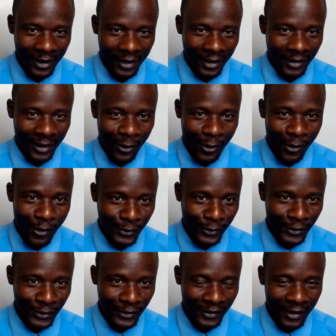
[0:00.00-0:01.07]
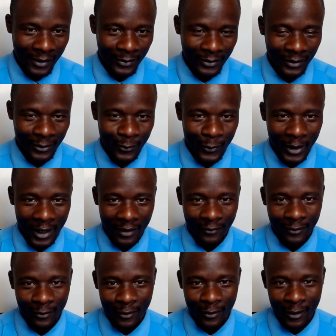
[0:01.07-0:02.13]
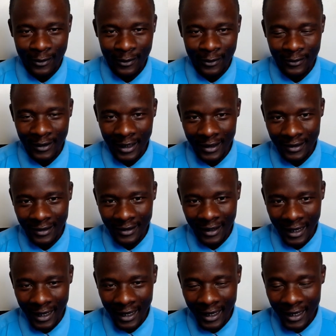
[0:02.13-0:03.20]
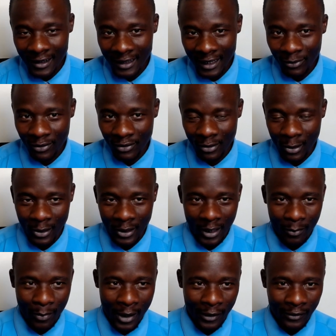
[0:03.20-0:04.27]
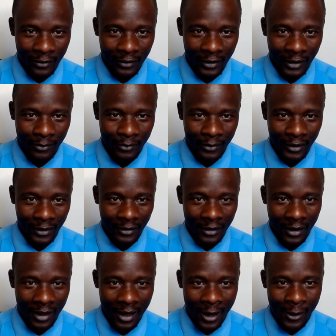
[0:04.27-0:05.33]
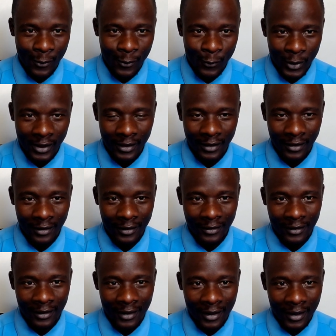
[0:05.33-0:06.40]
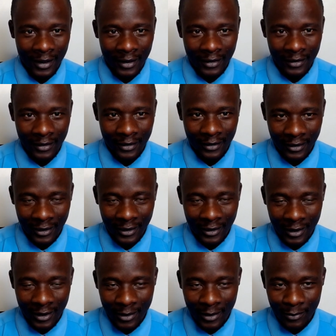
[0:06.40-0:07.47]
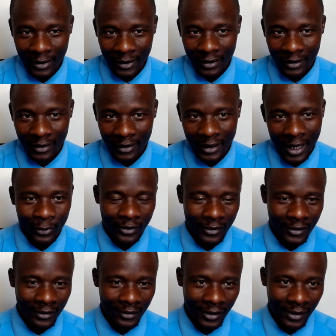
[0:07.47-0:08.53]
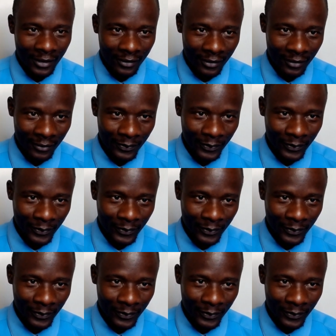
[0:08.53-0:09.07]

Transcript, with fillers: the common herbs that we have around, and the in depth study about them and how we can systemically approach disease.